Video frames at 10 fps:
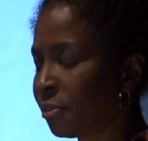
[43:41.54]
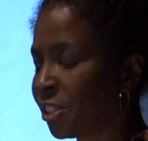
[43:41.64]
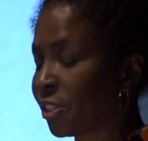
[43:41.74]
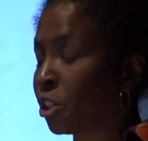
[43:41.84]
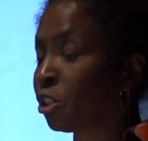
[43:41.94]

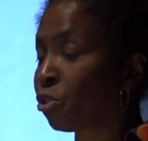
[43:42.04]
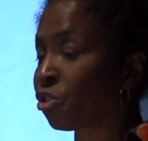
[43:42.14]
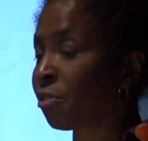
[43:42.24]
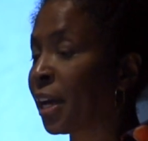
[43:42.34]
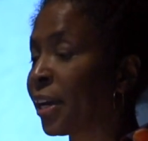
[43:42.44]
this
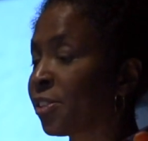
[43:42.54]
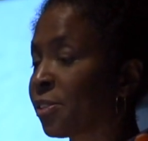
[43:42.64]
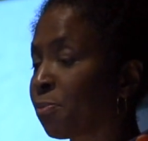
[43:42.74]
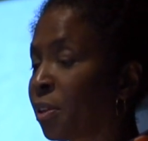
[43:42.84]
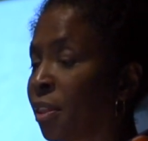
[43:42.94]
illusion of
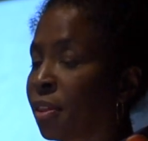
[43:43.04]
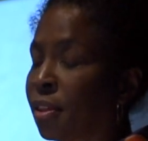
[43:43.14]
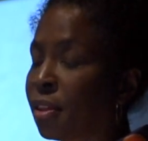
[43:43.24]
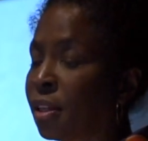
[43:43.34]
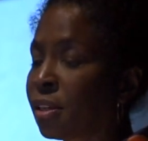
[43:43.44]
ice with
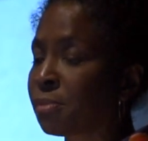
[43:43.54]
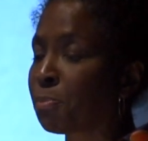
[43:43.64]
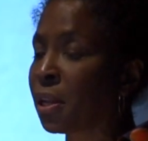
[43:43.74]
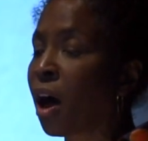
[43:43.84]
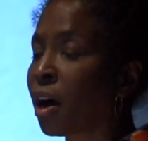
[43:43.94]
these
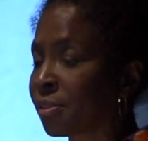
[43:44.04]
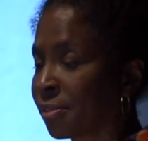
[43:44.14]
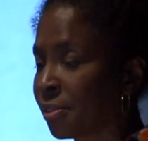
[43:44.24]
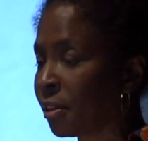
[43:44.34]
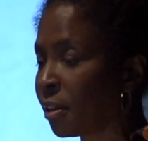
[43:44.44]

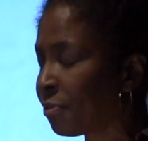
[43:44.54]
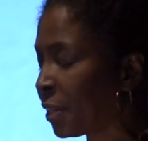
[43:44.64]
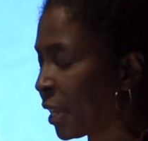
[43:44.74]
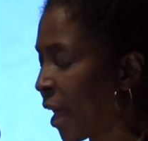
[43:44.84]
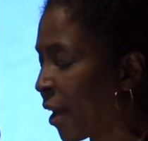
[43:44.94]
blocks of
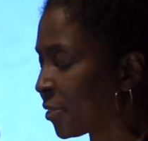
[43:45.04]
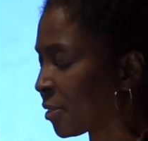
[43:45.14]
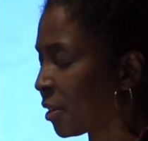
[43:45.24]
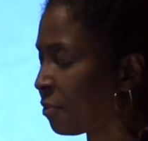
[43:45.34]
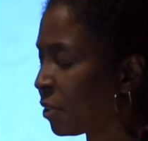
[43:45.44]

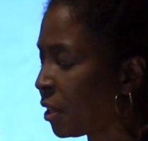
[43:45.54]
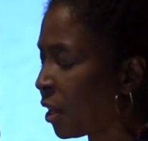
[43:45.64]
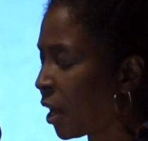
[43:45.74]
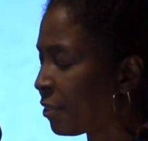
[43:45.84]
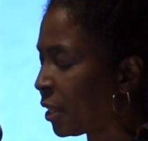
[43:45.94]
glass, kind of
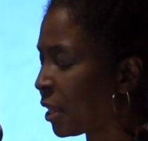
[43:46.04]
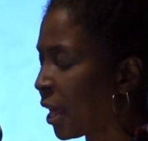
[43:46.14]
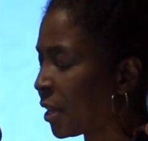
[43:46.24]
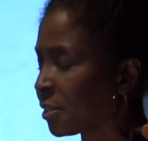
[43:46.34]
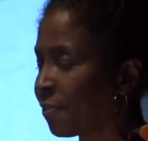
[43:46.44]
having
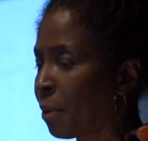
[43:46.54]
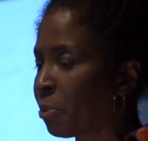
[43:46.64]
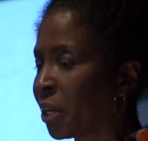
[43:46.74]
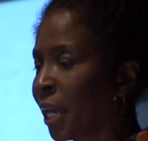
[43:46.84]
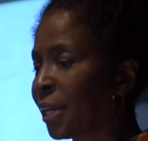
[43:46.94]
glass
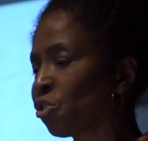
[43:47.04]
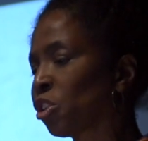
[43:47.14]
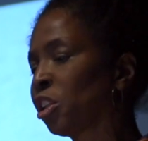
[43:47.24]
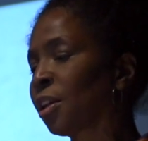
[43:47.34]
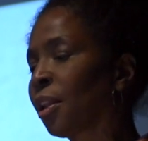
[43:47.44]
fabricated
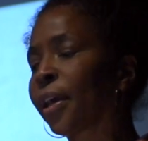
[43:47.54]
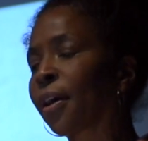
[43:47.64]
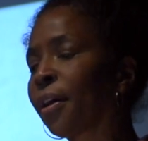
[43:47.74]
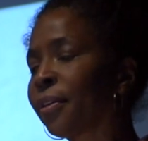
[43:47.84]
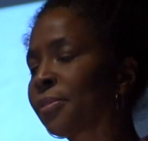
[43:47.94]
to look
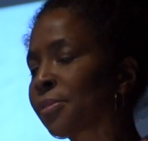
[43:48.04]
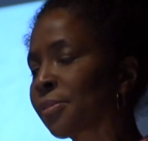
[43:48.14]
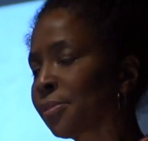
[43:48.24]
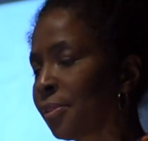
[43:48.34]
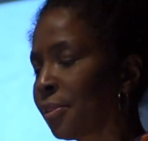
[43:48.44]
like
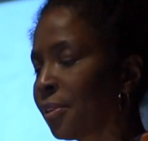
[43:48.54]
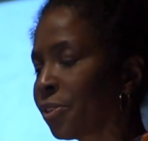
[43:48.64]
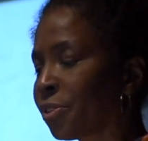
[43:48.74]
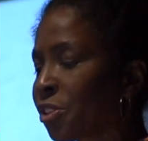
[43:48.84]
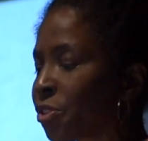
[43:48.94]
ice.
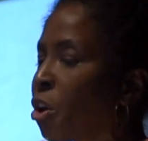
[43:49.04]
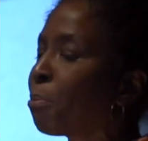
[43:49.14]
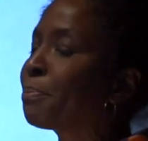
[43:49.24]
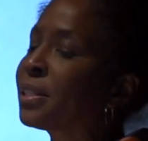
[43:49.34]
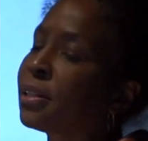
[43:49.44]
So this is
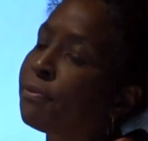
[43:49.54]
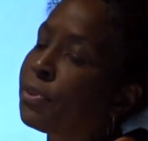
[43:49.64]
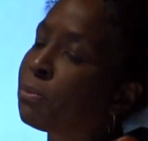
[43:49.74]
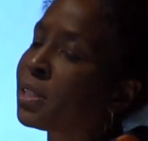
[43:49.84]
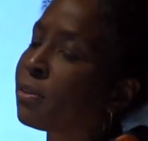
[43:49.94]
called Missing
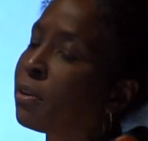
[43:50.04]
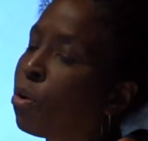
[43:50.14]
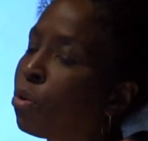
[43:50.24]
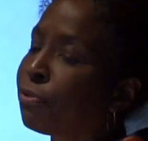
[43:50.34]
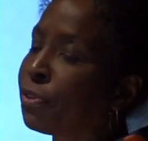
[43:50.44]
Film. It's an
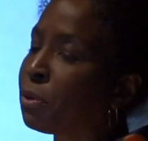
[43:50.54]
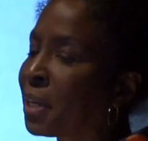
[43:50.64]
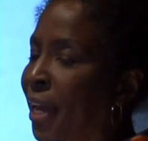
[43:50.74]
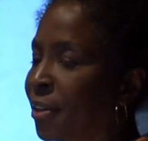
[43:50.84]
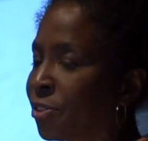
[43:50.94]
old film
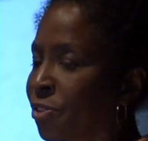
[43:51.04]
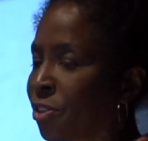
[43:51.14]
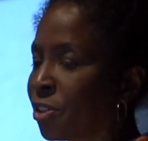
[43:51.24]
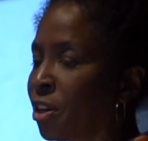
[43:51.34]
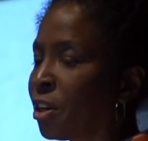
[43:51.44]

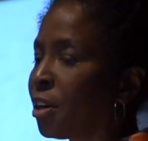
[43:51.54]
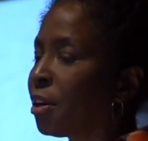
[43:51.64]
canister